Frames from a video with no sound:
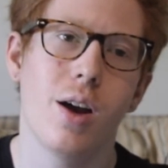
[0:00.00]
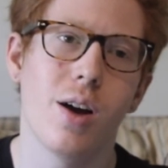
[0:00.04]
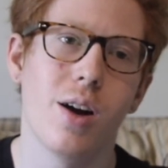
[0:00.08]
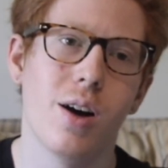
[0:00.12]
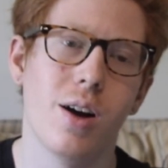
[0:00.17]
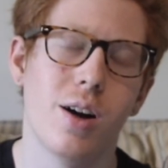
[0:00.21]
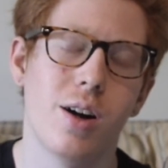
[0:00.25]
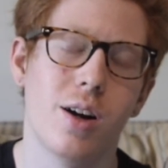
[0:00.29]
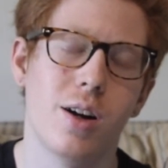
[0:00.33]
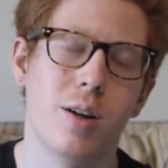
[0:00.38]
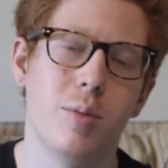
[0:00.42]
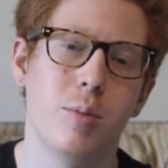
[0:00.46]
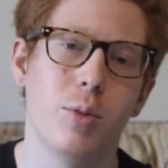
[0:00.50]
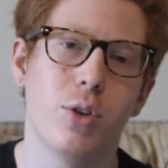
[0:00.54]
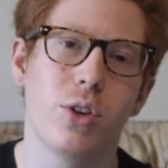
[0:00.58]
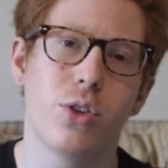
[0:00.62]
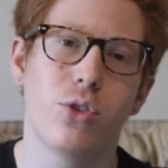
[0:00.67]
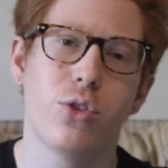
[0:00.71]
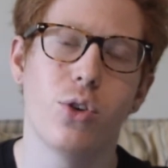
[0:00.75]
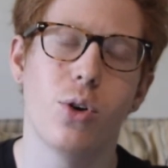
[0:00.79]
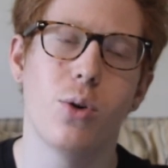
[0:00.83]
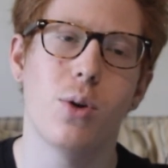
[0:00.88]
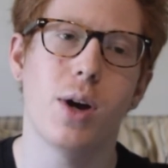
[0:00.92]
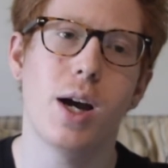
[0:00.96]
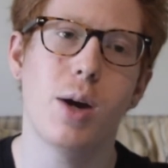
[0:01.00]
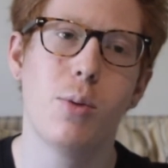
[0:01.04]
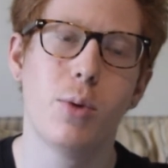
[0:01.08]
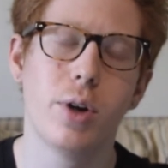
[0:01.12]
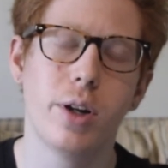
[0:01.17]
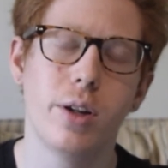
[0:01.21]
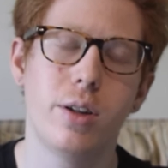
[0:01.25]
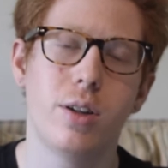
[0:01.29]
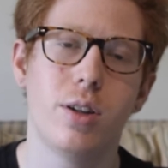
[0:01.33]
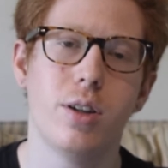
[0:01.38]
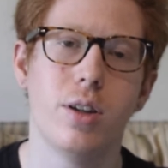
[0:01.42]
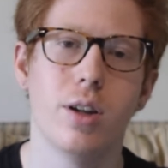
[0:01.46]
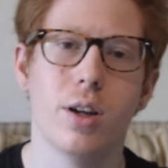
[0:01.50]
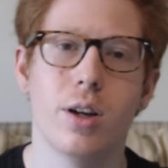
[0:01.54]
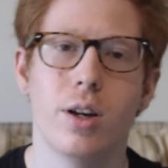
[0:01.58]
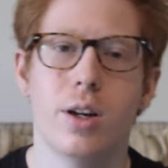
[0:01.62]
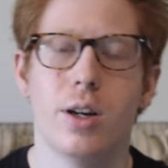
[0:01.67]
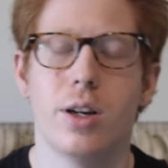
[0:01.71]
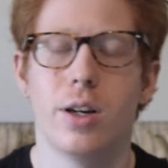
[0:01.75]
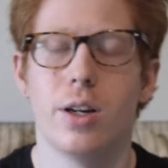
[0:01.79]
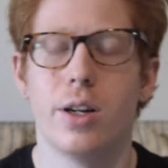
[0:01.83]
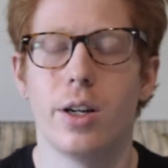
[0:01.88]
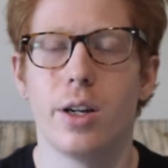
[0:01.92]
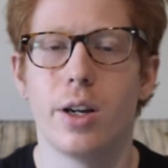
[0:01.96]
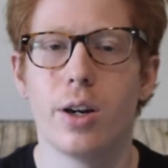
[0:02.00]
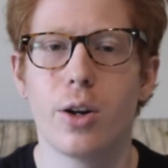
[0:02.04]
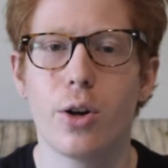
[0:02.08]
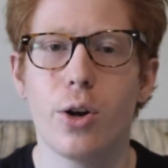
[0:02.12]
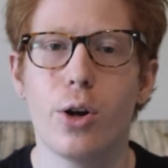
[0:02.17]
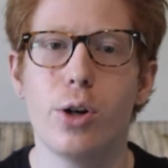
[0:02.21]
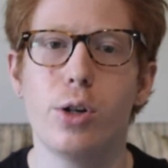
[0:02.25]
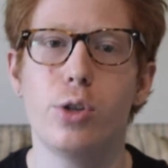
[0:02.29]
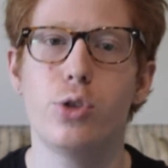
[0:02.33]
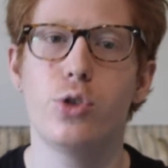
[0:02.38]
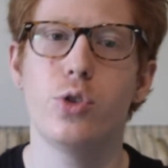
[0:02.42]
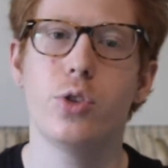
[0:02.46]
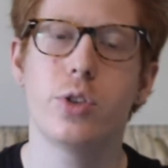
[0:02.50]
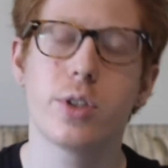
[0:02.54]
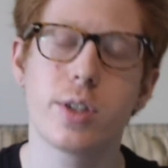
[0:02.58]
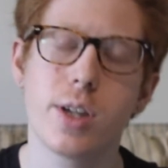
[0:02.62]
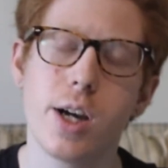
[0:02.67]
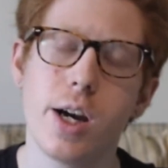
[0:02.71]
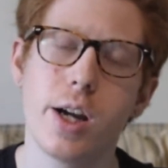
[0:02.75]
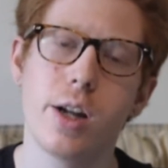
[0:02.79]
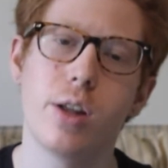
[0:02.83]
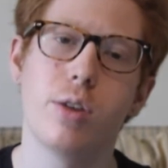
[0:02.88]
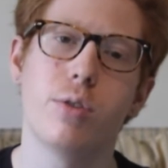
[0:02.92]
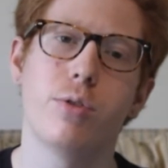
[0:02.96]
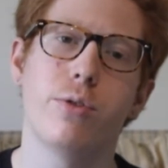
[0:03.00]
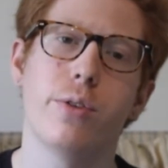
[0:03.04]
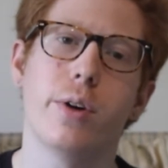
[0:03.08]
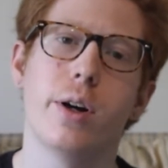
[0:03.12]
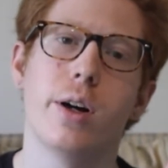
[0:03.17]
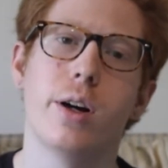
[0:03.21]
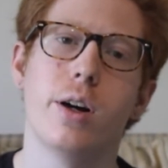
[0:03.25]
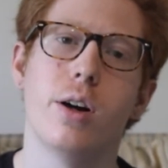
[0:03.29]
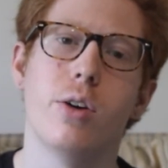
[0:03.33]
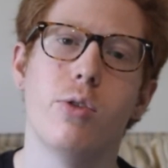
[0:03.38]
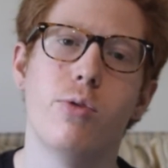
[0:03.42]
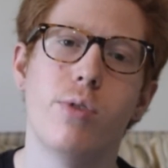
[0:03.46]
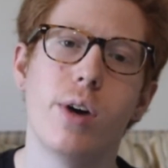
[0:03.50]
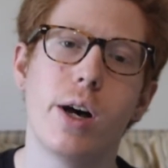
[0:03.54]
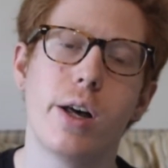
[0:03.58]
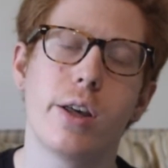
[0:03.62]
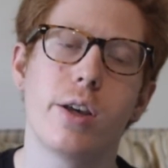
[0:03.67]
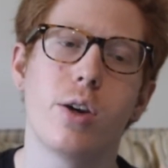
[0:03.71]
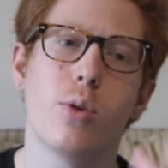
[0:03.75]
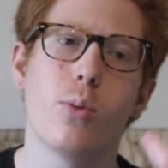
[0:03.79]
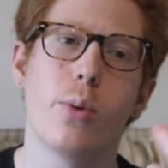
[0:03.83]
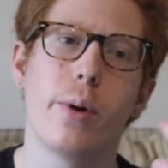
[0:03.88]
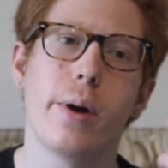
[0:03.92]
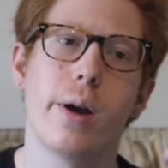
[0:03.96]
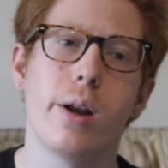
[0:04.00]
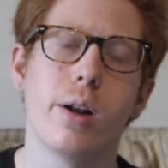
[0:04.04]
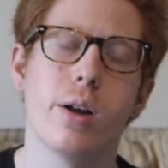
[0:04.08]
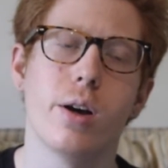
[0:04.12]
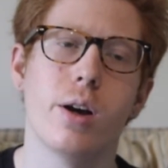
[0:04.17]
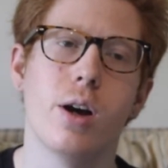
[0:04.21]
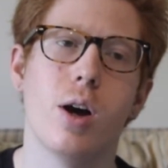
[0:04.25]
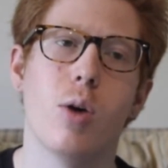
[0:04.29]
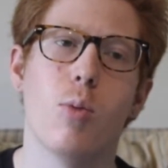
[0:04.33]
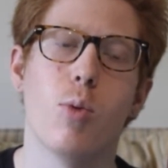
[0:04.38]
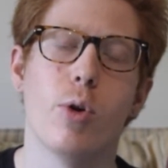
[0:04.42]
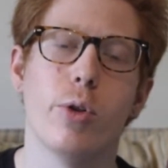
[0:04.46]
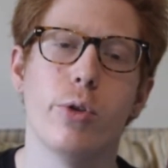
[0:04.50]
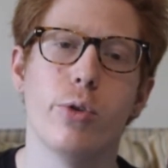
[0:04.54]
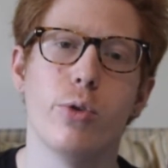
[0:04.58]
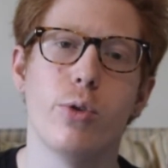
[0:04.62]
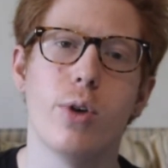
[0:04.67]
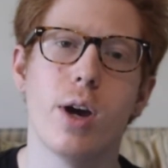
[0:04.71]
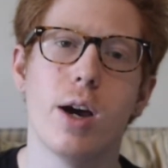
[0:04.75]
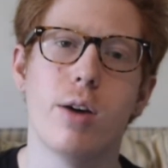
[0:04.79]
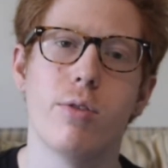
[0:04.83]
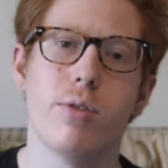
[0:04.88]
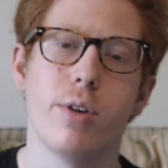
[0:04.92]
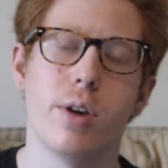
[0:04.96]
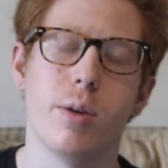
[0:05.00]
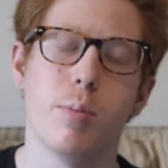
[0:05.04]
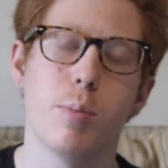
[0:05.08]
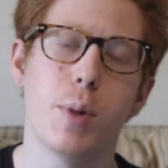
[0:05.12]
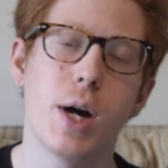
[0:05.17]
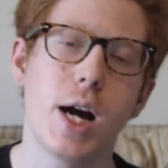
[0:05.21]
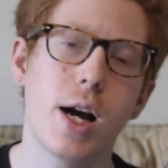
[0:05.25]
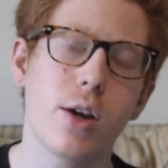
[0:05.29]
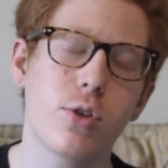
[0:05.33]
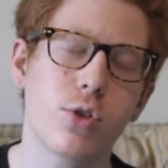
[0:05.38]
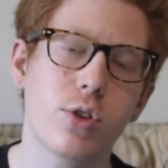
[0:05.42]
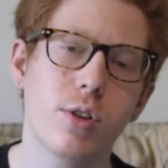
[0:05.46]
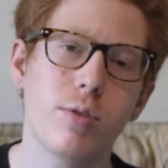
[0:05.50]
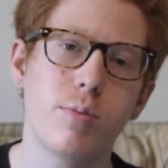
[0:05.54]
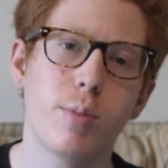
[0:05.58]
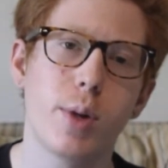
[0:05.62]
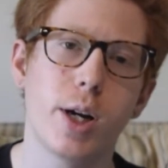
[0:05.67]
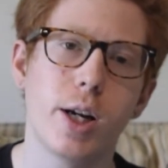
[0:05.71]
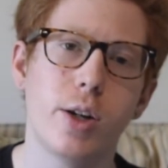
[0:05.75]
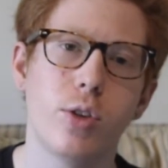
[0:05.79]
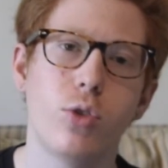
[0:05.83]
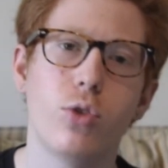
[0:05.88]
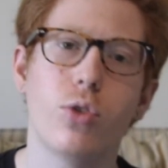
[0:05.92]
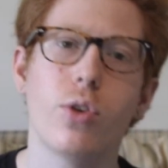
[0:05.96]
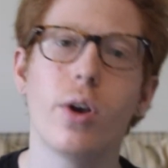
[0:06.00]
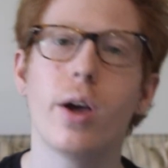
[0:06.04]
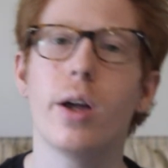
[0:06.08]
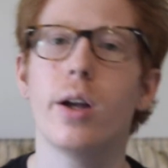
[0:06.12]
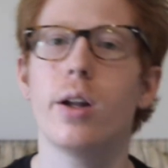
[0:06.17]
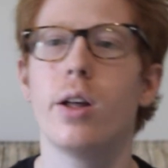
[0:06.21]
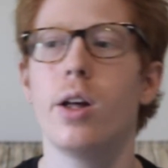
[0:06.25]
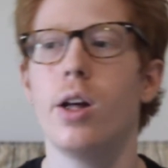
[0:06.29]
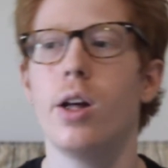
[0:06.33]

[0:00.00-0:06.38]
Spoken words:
So I would encourage you to kind of evaluate whether you have a positive mindset